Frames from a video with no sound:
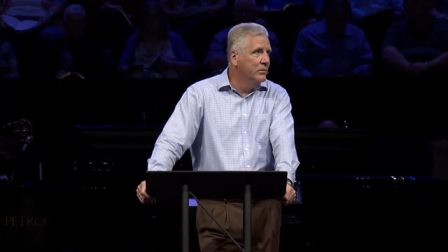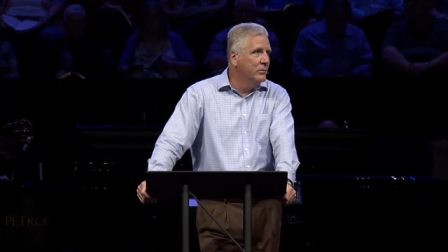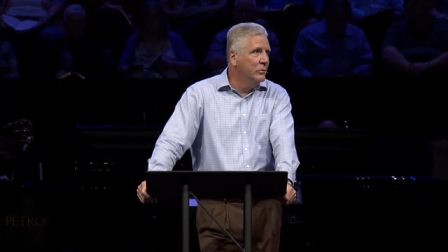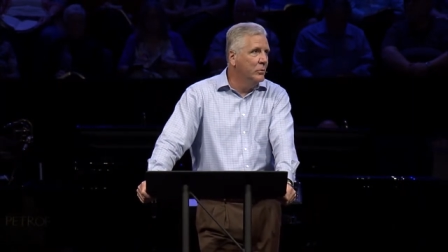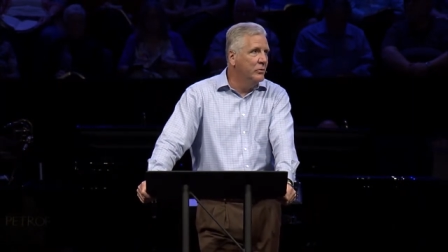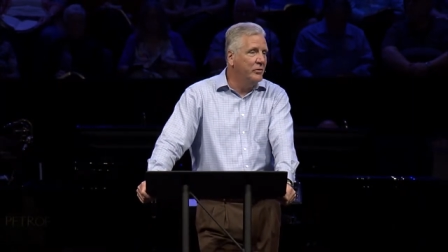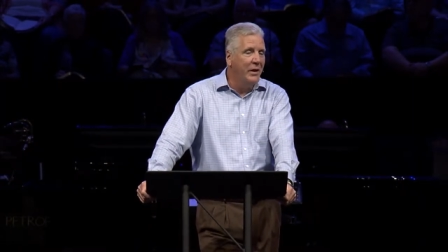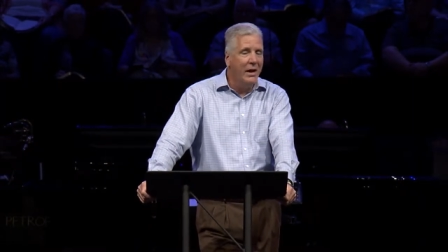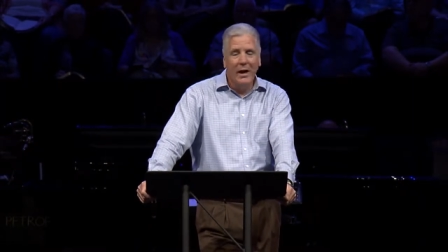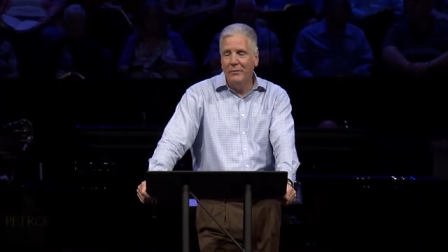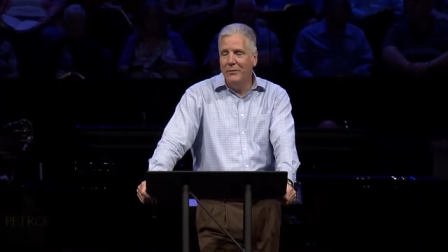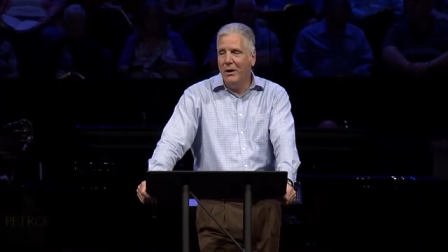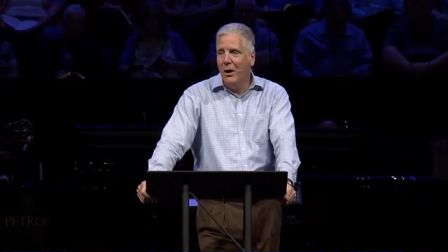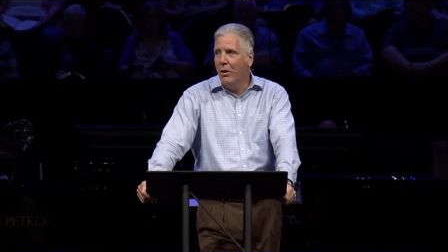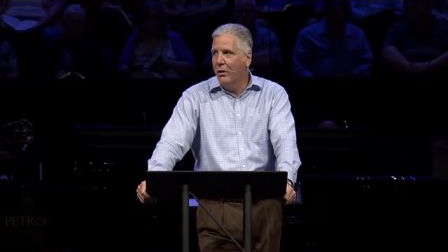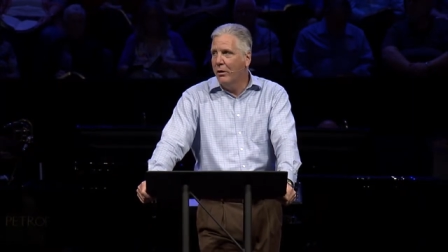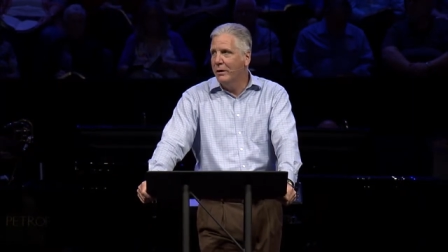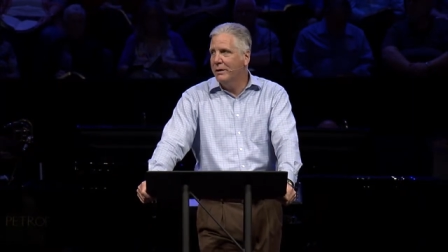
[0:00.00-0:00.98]
Was he heavy
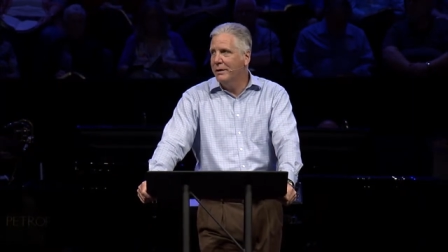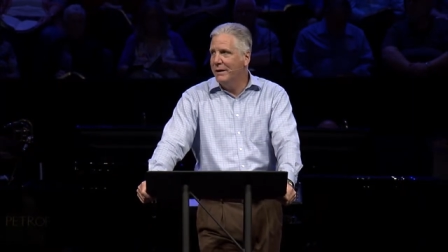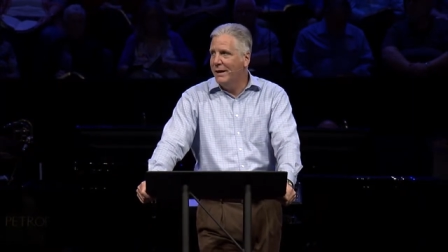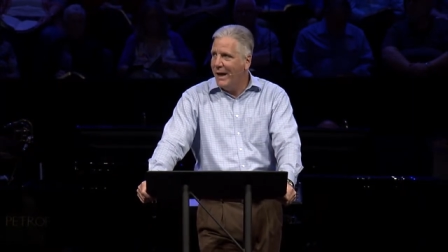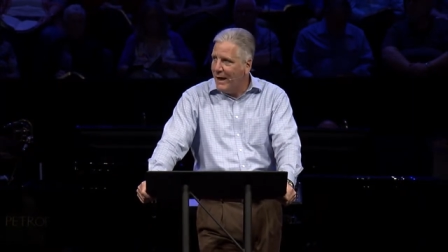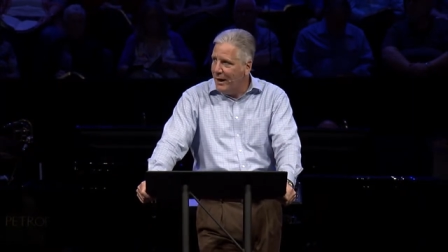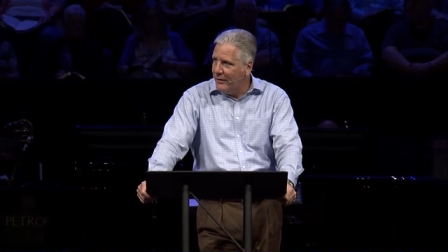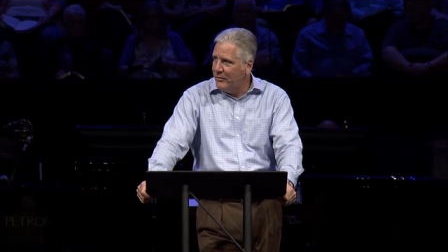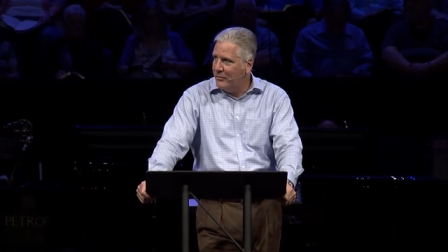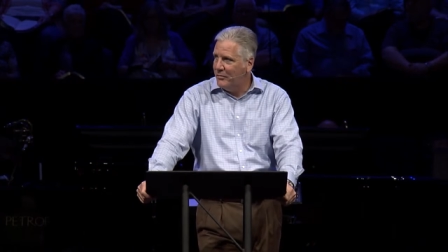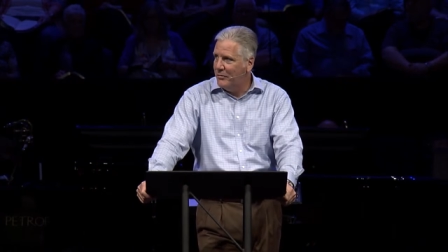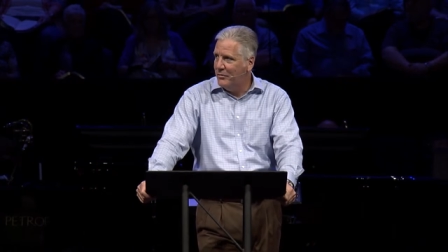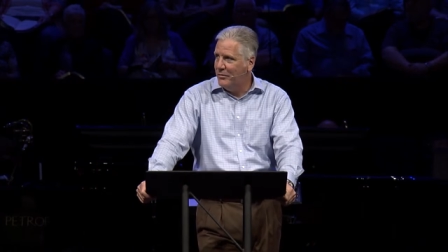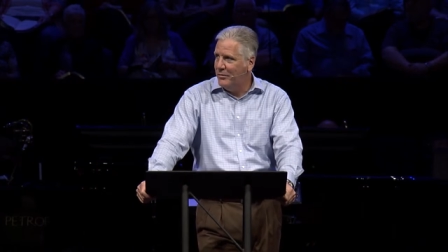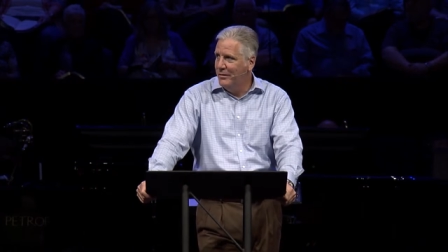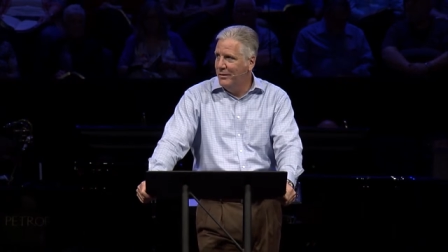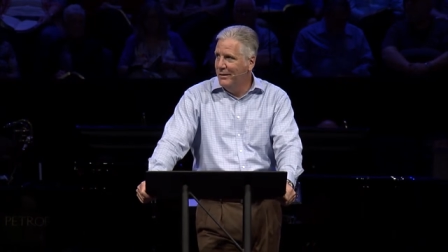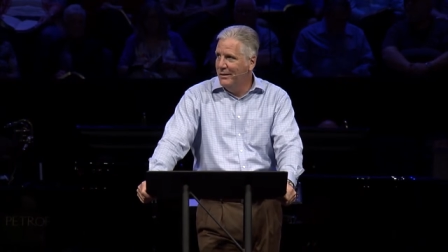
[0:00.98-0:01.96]
hearted?
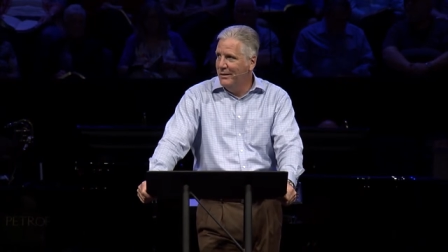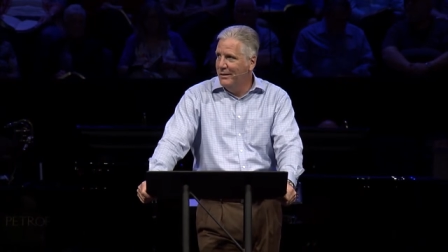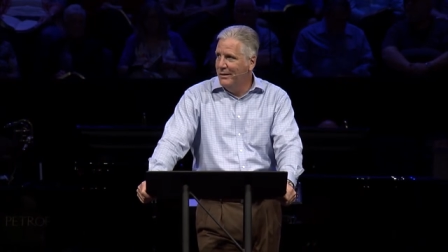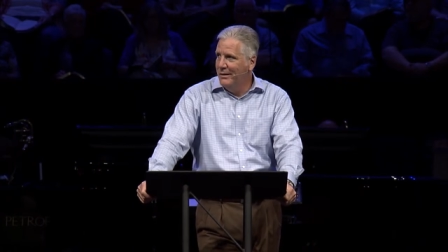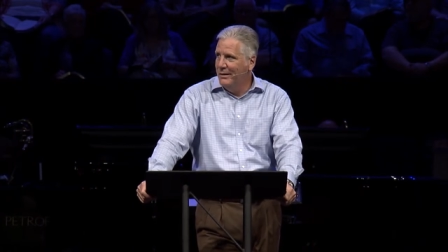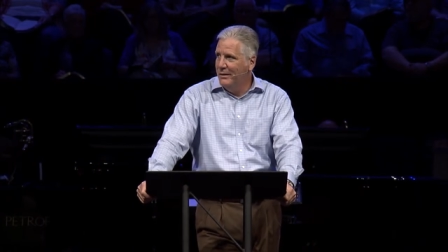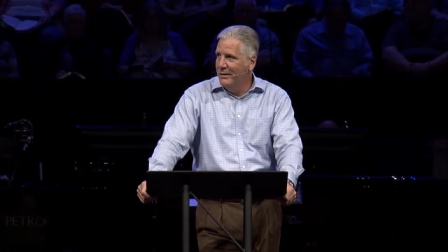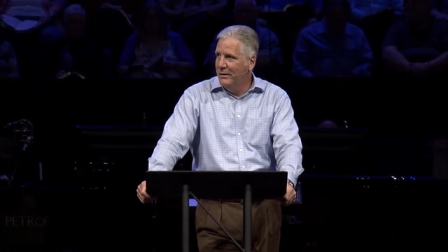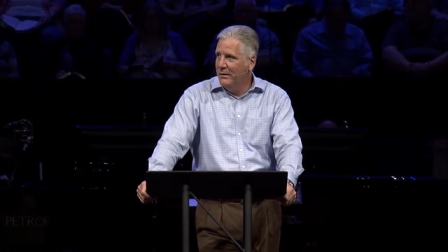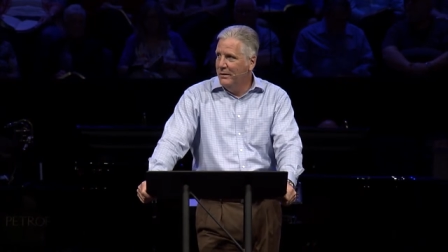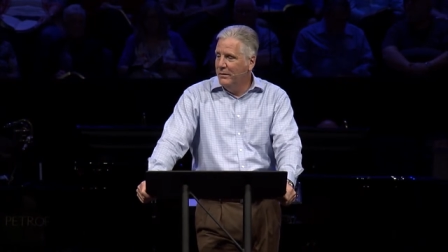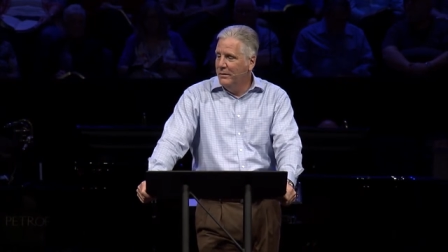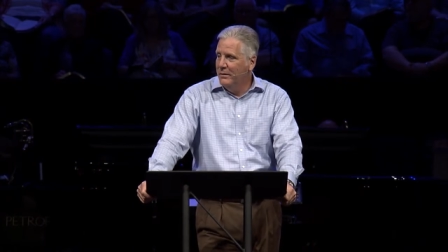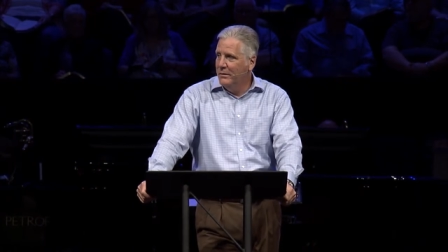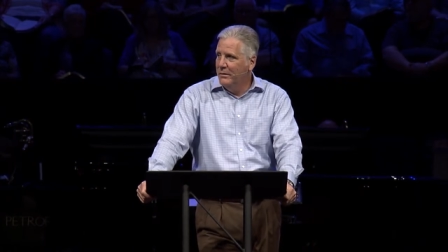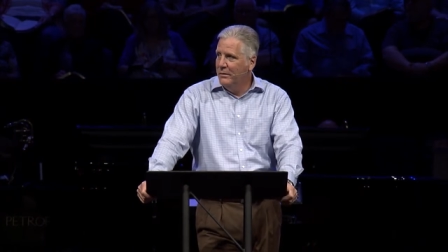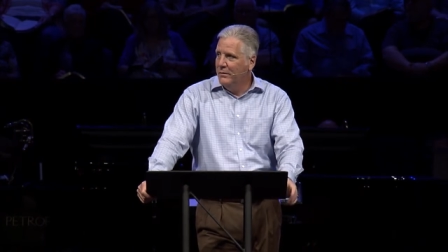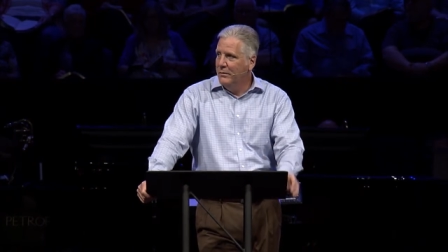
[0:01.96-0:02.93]
Yes
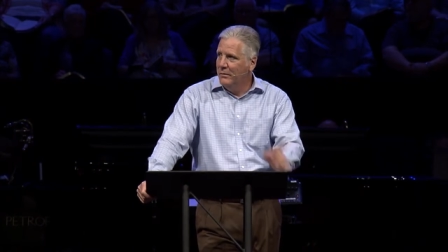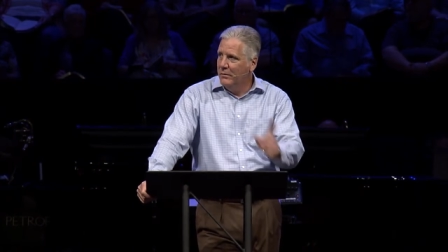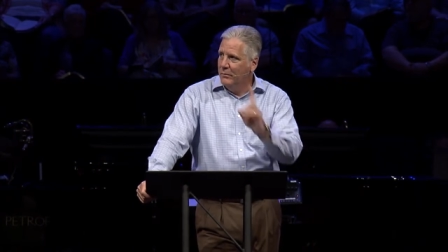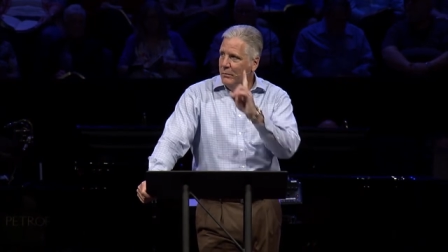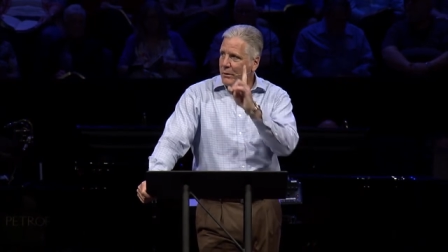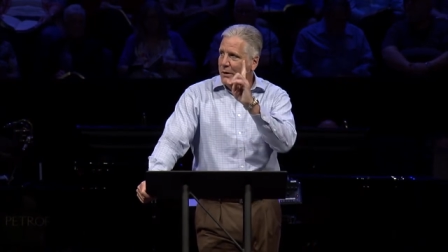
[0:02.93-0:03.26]
but